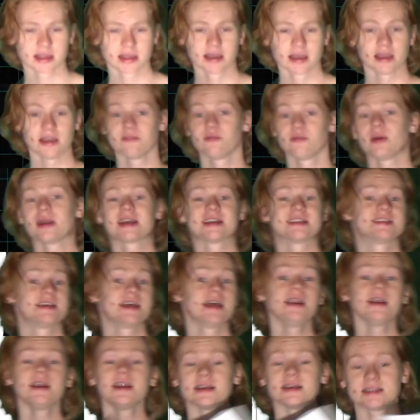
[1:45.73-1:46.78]
if we
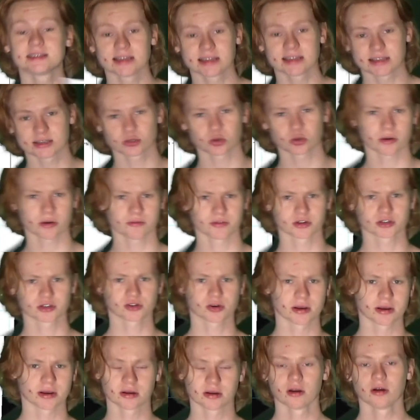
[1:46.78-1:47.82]
continue to see this sort of a
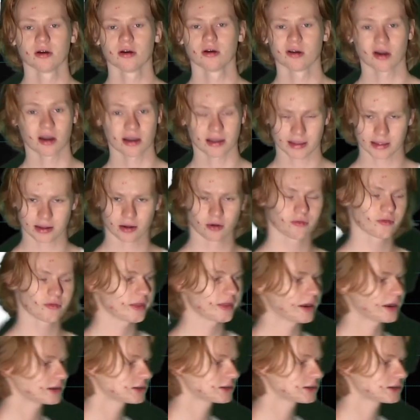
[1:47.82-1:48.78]
trend again over the next